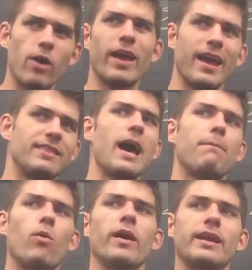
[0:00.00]
okay, at
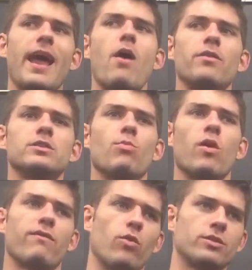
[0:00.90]
that point now there's
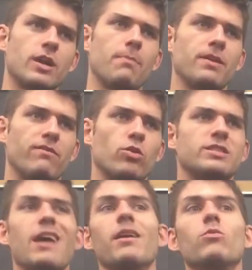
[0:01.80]
more force up than force
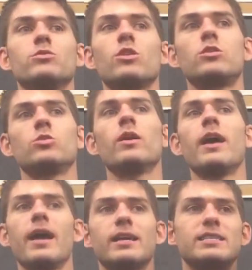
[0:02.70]
down, and we'll start to
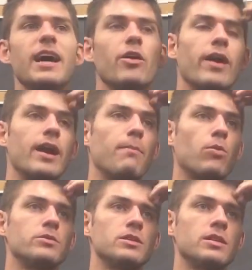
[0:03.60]
accelerate
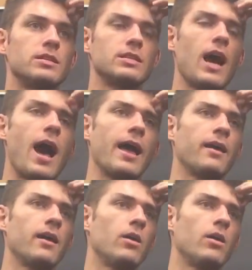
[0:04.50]
upwards into the sky,